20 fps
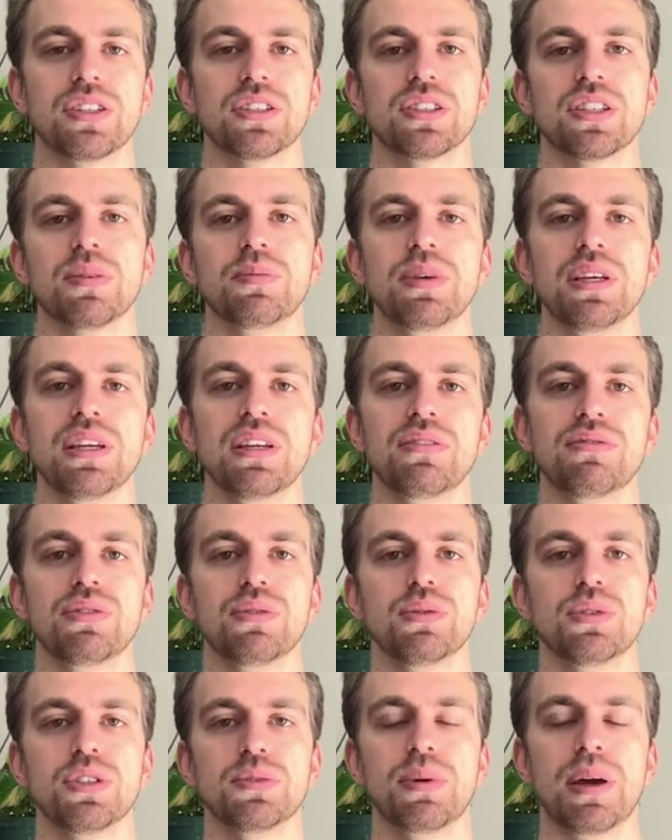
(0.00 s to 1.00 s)
can be
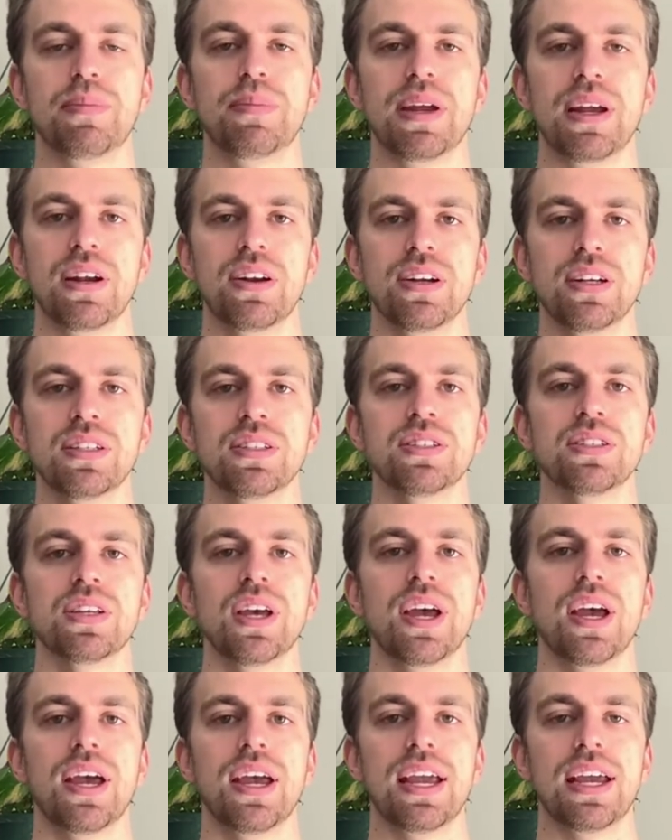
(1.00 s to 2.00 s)
influenced by parents
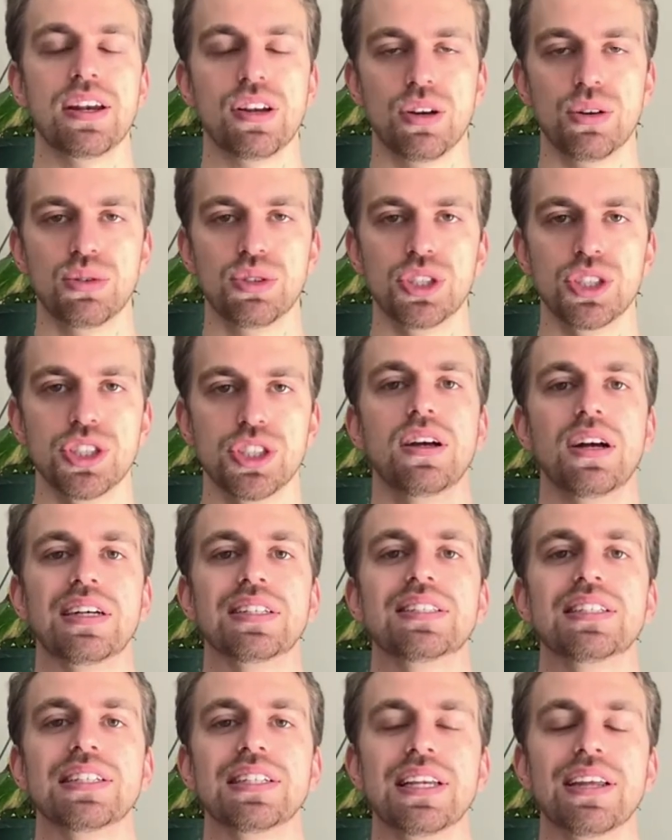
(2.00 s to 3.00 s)
and coaches. A
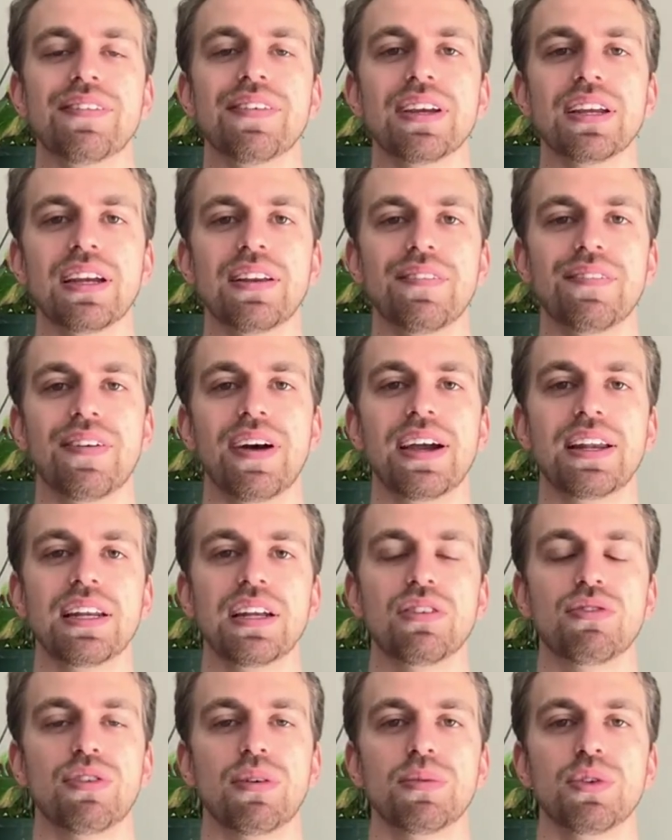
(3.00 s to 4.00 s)
significant finding
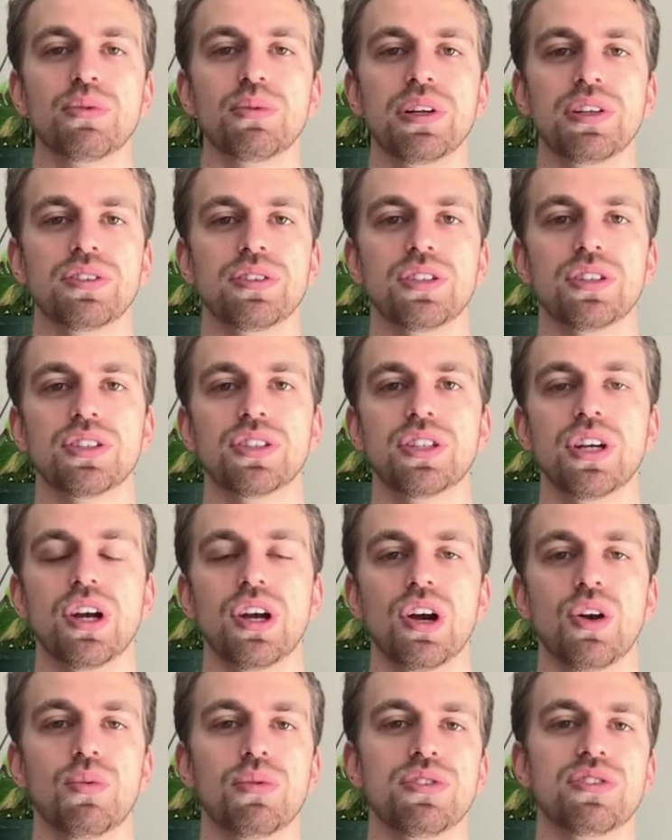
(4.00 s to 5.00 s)
from the research
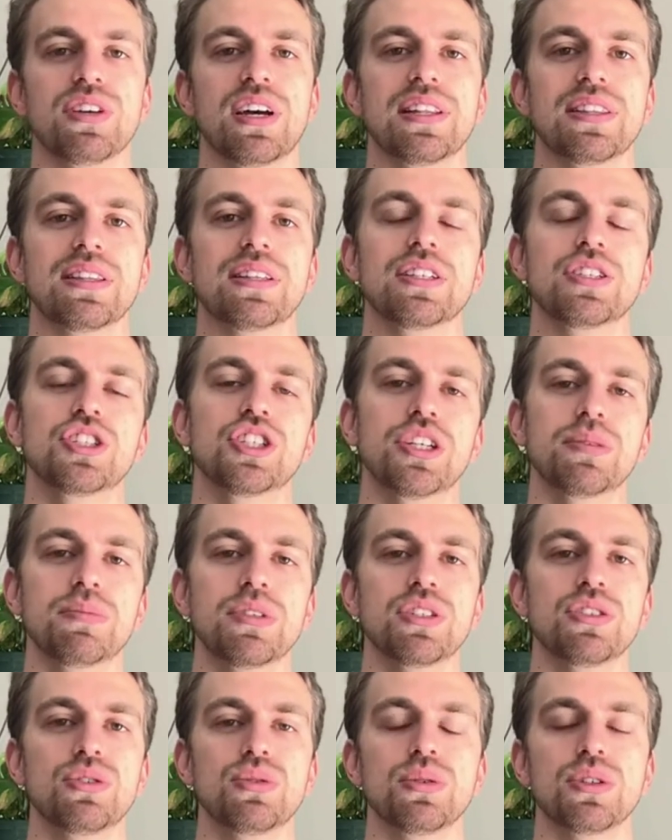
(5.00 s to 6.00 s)
was that the
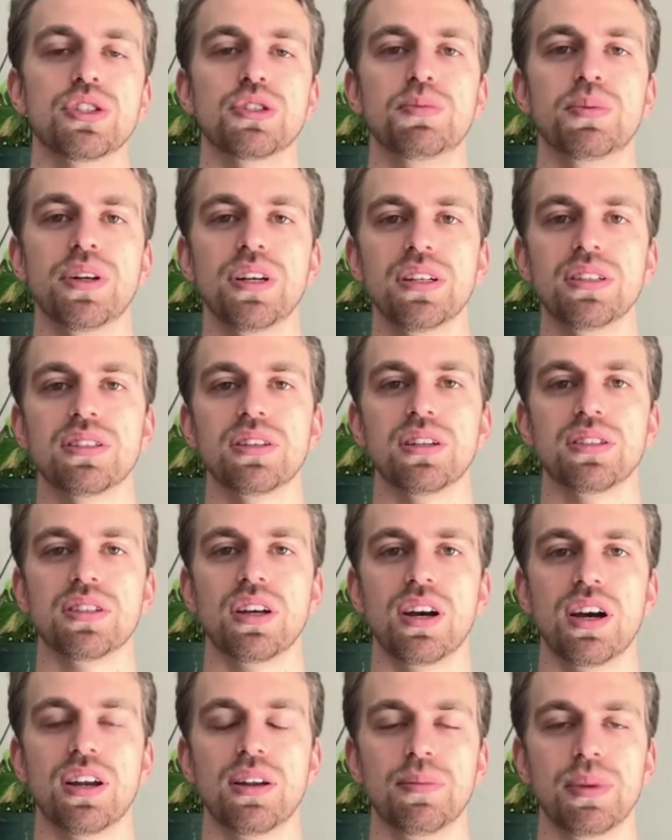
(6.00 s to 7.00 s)
gymnasts who experienced
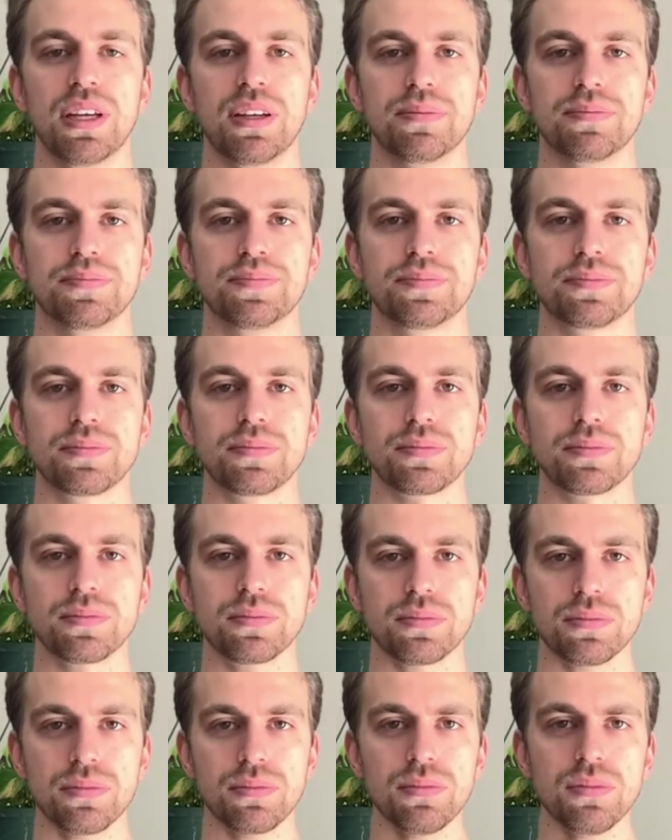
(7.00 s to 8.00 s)
autonomy
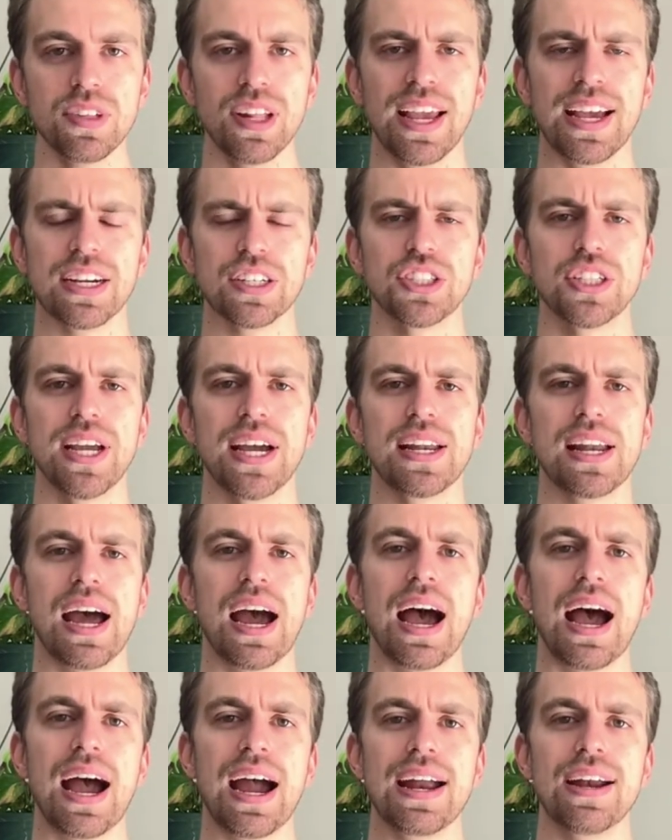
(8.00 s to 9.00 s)
actually had a
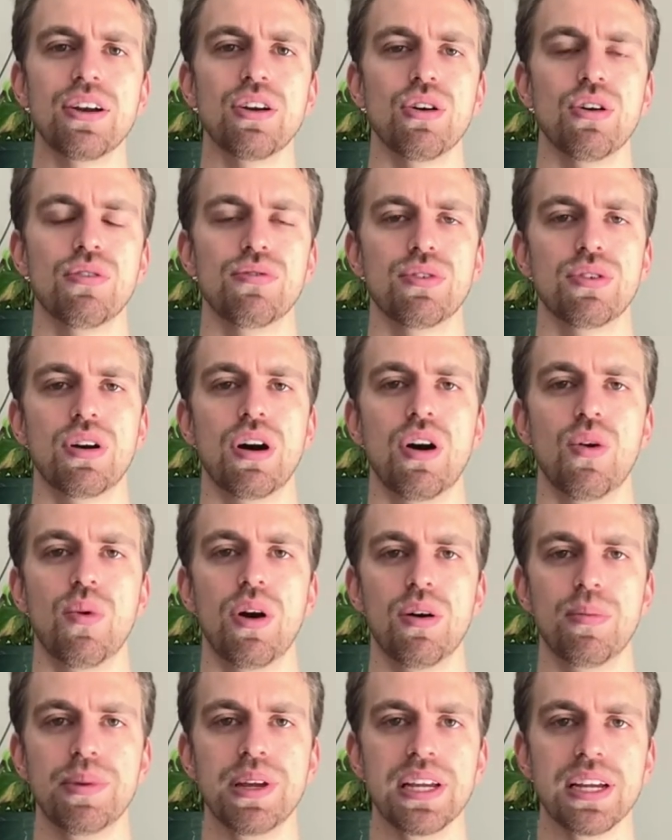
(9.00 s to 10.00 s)
higher overall
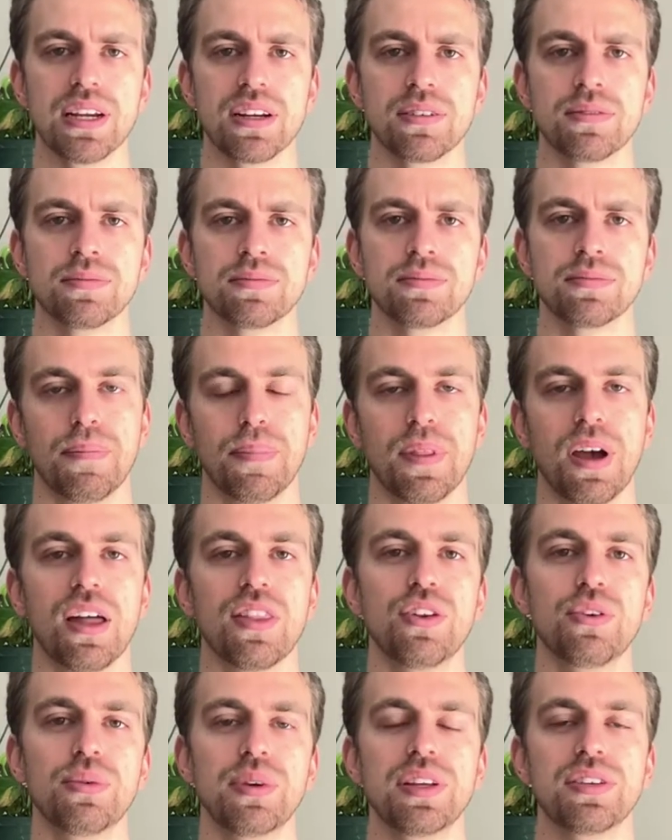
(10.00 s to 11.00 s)
well-being.
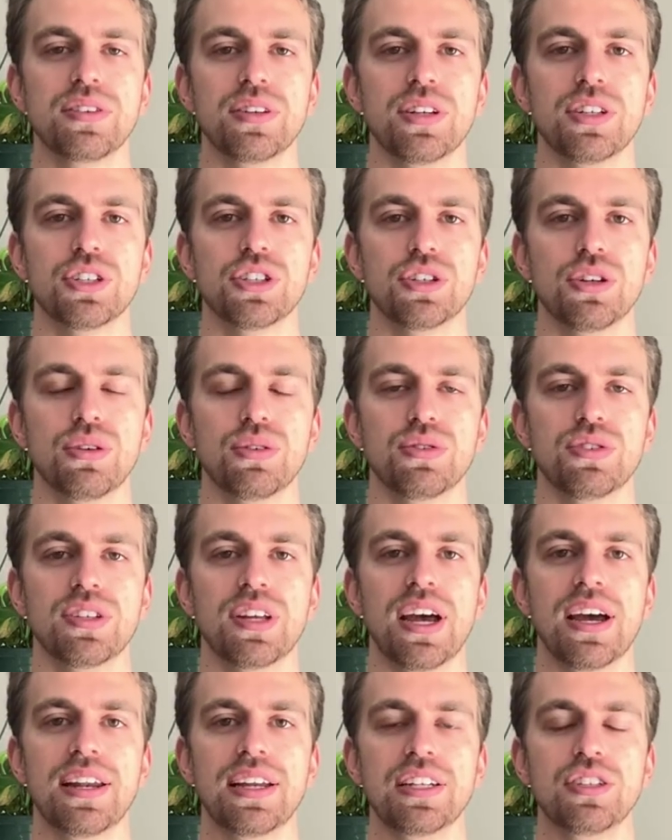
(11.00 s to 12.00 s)
Other research shows
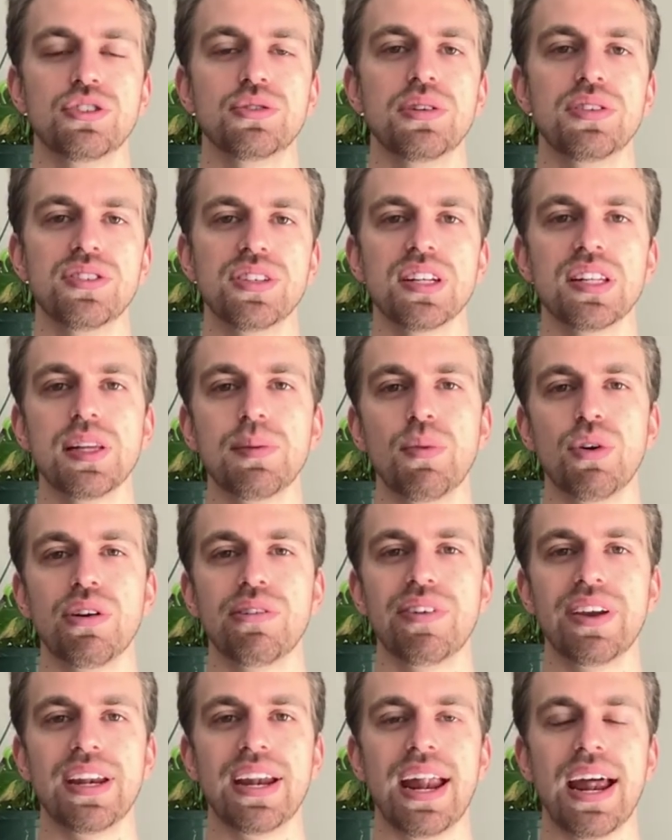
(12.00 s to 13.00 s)
that intrinsically
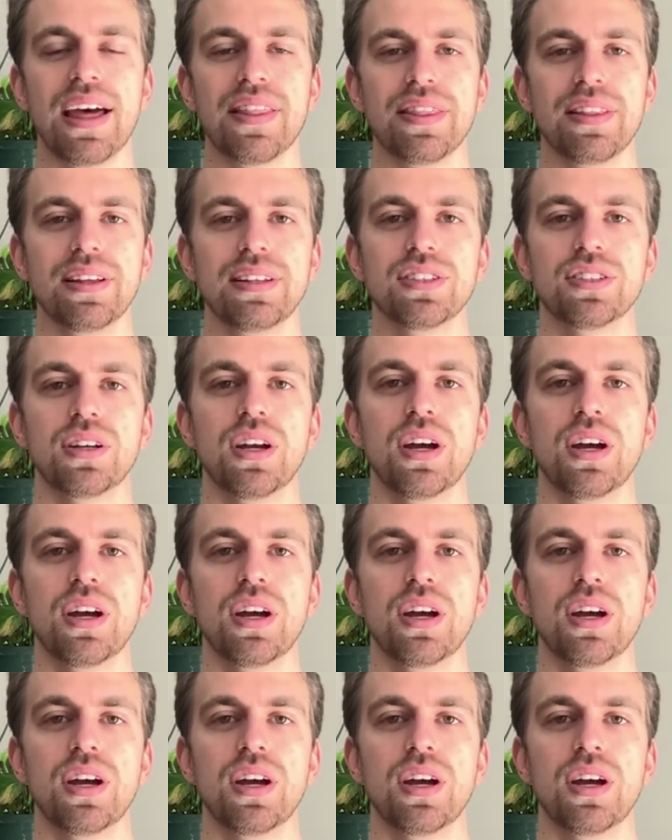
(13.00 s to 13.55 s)
motivated athletes